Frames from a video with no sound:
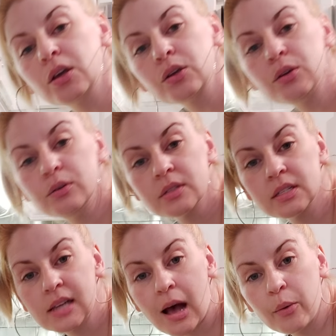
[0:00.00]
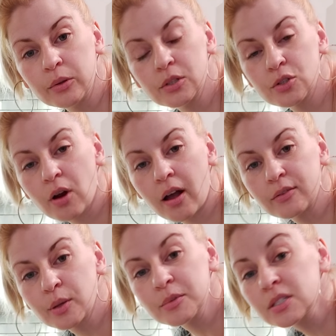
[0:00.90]
use a towel to dry up.
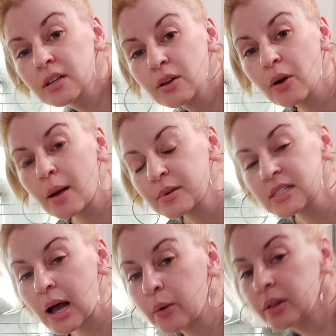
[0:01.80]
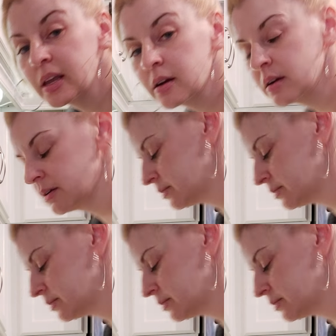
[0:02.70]
So I'm just going to grab a towel here.